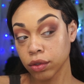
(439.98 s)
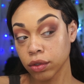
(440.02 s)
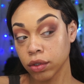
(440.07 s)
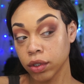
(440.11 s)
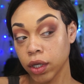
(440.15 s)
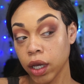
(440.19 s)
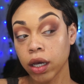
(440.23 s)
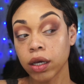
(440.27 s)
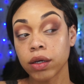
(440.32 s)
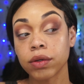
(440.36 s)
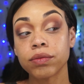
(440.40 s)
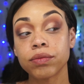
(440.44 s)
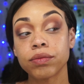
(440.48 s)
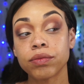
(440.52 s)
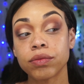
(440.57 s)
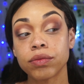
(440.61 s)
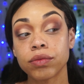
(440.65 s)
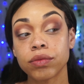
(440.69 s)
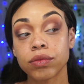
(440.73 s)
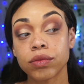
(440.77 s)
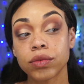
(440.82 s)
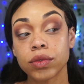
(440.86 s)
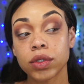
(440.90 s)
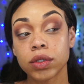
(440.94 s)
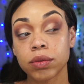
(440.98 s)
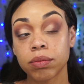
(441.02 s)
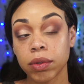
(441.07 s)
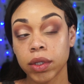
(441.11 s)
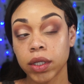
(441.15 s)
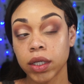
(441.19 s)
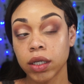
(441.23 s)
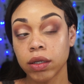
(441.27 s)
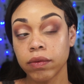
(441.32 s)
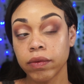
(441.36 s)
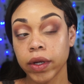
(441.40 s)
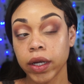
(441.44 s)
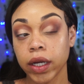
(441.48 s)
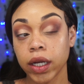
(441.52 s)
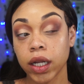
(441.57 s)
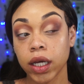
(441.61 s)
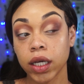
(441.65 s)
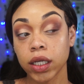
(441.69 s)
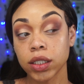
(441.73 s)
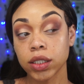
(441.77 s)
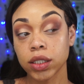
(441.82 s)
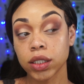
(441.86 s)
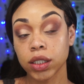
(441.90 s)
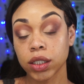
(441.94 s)
Yeah, it's blended very
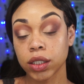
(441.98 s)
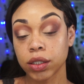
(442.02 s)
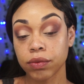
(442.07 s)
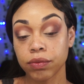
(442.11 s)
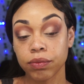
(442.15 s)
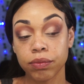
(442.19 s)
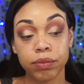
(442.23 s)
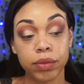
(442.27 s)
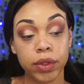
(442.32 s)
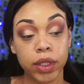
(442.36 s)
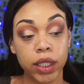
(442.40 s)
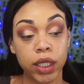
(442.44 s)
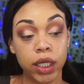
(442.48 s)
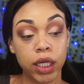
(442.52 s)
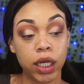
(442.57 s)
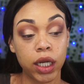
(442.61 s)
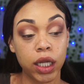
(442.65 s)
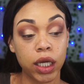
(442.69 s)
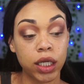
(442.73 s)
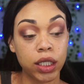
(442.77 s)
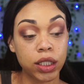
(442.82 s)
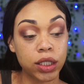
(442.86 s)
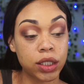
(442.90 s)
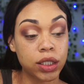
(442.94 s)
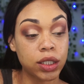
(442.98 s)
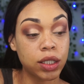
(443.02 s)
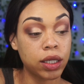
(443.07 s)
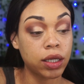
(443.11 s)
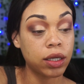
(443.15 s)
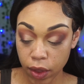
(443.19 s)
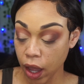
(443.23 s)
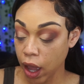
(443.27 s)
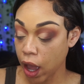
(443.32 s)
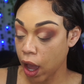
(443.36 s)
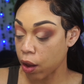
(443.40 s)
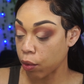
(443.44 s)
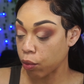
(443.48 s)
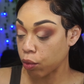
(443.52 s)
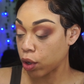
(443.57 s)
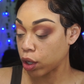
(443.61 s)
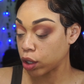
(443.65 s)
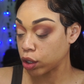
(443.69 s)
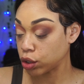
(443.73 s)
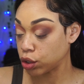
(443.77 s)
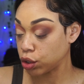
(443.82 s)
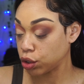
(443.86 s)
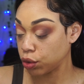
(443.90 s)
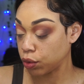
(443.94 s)
nicely. Blended nicely. I
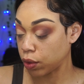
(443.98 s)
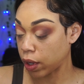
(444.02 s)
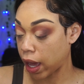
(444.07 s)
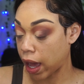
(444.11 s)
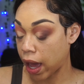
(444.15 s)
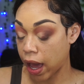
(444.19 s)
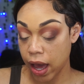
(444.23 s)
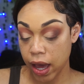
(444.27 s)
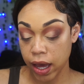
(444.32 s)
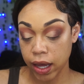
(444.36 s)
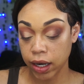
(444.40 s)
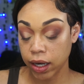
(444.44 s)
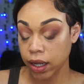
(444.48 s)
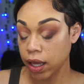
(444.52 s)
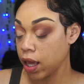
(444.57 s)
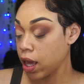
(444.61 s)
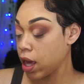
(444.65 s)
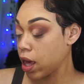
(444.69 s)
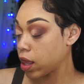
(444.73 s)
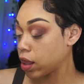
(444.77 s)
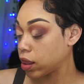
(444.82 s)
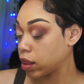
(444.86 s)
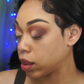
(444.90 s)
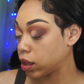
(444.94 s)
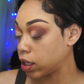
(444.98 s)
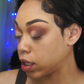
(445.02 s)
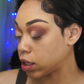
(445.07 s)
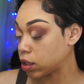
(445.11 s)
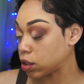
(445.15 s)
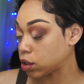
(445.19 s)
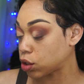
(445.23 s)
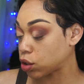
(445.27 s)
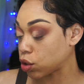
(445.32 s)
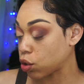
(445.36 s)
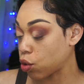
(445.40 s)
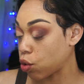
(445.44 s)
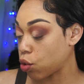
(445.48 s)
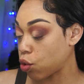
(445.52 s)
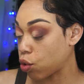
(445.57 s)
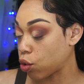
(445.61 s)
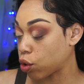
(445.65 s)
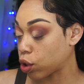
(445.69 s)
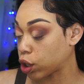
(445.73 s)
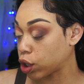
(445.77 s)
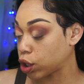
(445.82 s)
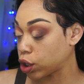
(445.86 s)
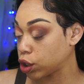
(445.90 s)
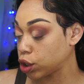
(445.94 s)
want to add this
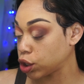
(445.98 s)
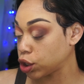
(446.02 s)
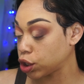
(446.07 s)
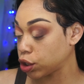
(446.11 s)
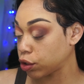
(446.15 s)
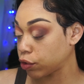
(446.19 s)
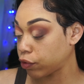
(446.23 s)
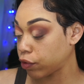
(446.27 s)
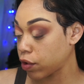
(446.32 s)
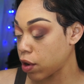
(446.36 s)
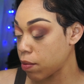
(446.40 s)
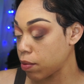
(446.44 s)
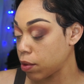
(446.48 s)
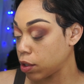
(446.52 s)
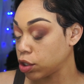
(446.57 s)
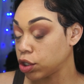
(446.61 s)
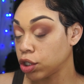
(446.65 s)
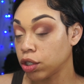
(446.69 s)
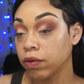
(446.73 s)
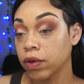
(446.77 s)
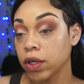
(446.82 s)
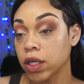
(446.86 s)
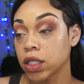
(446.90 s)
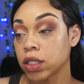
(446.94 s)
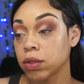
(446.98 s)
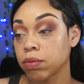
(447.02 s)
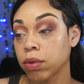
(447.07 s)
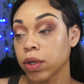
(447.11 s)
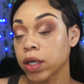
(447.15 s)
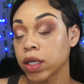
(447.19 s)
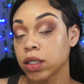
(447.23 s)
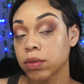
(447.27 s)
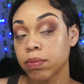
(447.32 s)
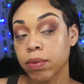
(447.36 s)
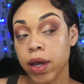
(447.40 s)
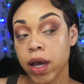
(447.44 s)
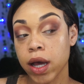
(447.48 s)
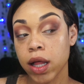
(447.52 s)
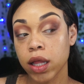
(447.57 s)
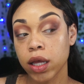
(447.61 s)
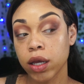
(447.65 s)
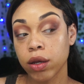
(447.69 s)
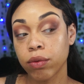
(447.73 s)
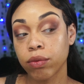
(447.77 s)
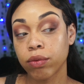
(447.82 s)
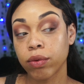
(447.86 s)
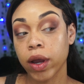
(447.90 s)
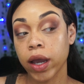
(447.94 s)
orange from the Juvia's Place palette
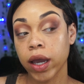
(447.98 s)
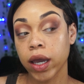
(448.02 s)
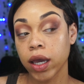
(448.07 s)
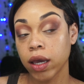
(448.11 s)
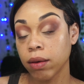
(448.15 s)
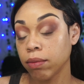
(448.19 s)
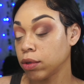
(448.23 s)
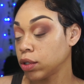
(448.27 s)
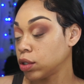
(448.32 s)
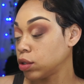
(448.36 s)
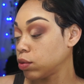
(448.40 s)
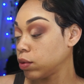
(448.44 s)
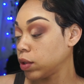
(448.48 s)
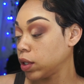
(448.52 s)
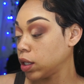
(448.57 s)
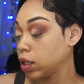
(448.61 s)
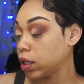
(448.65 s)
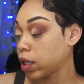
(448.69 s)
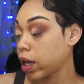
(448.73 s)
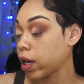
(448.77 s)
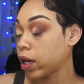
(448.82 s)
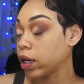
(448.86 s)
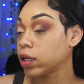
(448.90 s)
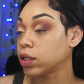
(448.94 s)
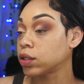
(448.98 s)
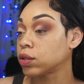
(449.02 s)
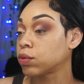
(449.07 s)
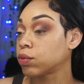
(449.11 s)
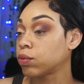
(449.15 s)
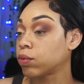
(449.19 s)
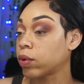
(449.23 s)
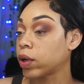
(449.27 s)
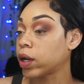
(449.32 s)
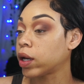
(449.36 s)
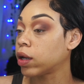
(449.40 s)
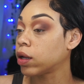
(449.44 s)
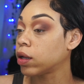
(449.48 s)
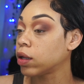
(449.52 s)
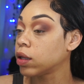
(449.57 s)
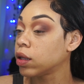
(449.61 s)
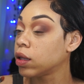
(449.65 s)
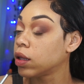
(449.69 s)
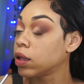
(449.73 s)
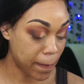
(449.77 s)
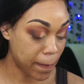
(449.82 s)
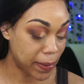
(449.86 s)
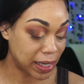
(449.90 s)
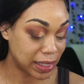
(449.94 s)
right in between that as well.
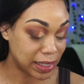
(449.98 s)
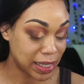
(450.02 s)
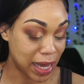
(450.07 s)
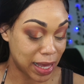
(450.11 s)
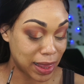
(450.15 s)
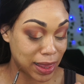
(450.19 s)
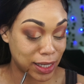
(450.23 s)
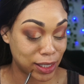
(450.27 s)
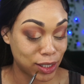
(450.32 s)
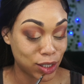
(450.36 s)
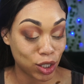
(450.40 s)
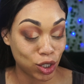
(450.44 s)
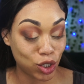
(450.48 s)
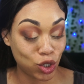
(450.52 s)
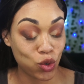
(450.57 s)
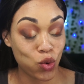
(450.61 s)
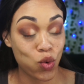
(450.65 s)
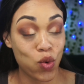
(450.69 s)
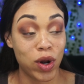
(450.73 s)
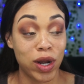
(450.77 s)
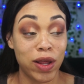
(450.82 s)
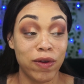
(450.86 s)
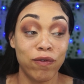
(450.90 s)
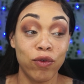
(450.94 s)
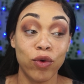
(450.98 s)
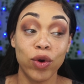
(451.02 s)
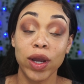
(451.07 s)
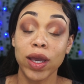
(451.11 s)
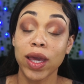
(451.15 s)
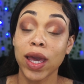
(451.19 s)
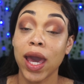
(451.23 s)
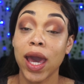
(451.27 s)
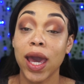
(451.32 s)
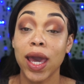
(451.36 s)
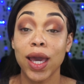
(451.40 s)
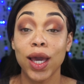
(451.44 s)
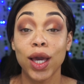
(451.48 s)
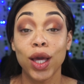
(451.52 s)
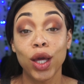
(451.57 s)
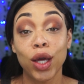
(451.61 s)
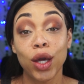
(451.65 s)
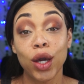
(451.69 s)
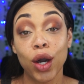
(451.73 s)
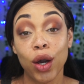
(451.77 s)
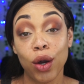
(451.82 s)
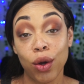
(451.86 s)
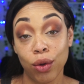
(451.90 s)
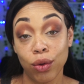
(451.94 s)
gonna take this 24K
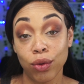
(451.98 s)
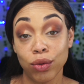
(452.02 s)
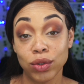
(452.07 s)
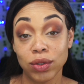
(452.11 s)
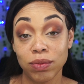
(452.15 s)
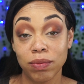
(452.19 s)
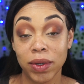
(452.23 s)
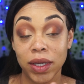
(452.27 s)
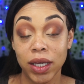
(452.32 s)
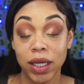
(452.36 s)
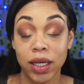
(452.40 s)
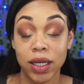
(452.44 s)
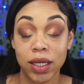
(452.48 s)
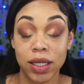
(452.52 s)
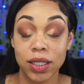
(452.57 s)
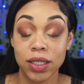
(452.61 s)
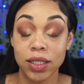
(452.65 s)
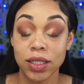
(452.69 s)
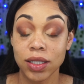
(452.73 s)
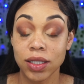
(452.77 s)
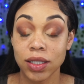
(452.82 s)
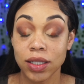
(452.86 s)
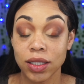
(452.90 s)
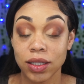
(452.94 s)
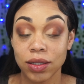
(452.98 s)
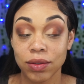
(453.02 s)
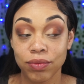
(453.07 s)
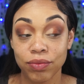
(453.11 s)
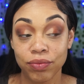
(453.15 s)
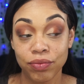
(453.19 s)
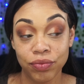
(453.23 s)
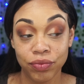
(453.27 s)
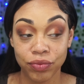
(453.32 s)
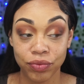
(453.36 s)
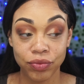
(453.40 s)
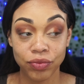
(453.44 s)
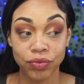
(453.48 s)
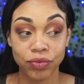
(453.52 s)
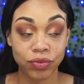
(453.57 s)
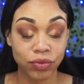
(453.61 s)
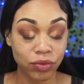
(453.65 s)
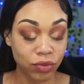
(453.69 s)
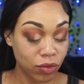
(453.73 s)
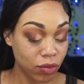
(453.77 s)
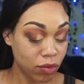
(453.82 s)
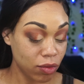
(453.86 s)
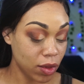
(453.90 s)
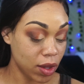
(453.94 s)
gold because
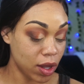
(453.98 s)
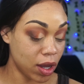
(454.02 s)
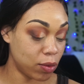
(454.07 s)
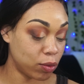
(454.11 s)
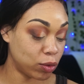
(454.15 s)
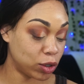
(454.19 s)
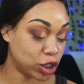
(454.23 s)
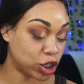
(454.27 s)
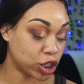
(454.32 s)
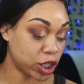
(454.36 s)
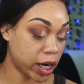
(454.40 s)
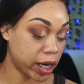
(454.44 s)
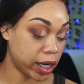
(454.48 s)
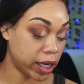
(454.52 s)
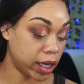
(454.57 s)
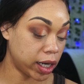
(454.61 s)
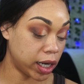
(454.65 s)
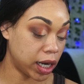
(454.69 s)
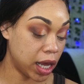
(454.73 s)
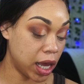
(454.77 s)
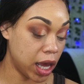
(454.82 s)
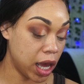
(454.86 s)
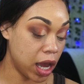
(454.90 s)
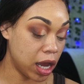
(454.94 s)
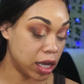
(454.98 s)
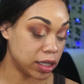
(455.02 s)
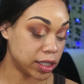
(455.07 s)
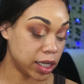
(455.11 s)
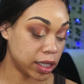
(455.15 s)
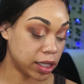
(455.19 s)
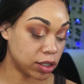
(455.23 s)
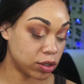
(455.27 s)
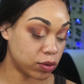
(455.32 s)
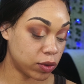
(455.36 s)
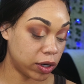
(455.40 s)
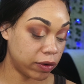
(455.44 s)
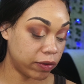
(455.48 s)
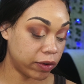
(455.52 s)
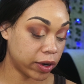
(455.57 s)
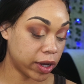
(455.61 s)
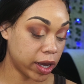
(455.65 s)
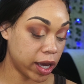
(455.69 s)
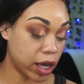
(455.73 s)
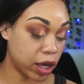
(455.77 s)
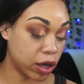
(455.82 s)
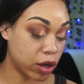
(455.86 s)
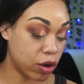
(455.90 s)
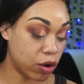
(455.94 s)
we're shining. Take this
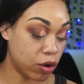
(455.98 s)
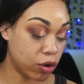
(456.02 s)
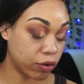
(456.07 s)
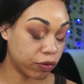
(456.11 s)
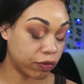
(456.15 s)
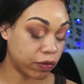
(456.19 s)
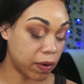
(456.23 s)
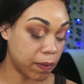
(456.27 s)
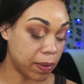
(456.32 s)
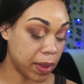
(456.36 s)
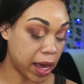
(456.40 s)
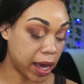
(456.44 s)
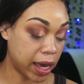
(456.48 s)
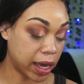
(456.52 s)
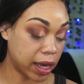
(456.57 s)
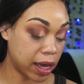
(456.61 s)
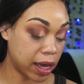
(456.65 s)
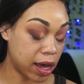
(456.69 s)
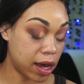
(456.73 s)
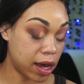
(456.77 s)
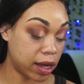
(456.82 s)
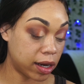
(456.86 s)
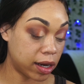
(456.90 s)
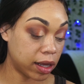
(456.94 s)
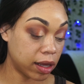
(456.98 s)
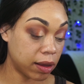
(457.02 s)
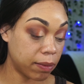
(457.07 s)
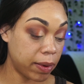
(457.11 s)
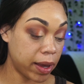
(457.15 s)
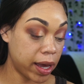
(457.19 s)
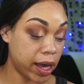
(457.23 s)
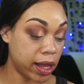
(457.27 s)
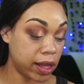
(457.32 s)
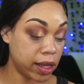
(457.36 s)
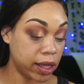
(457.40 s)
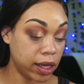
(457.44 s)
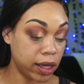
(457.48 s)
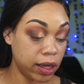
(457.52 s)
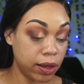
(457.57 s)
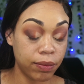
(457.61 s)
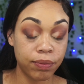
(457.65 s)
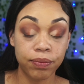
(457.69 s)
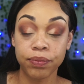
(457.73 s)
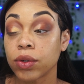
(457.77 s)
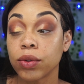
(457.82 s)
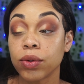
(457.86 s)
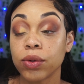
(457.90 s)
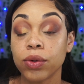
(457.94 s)
24K gold from the Iconic palette.
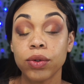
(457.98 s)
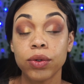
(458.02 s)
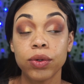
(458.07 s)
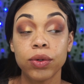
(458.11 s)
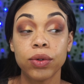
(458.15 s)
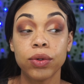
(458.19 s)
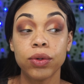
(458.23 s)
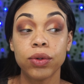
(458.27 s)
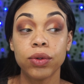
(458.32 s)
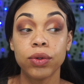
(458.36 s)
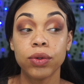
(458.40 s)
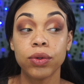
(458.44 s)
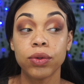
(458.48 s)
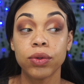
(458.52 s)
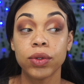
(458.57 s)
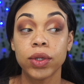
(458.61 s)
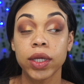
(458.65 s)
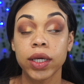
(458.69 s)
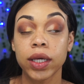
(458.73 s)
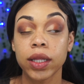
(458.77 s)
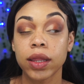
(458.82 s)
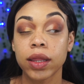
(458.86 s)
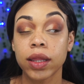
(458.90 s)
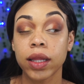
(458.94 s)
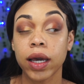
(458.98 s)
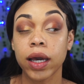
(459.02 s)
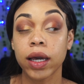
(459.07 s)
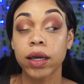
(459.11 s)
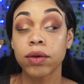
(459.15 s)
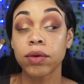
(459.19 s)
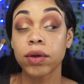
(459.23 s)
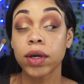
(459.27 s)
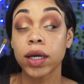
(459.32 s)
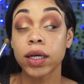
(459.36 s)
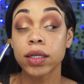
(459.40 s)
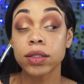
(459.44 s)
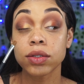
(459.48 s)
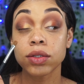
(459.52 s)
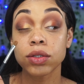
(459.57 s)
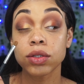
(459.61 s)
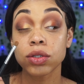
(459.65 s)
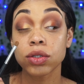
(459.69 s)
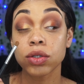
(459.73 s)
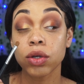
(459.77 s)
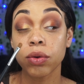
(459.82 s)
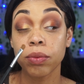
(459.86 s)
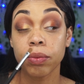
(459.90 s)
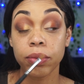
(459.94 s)
Ooh, look at that, you guys. It's
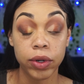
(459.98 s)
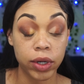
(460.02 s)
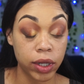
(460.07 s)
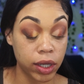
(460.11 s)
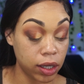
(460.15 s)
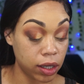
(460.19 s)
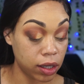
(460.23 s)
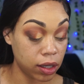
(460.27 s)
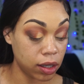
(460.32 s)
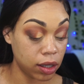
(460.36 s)
so pretty.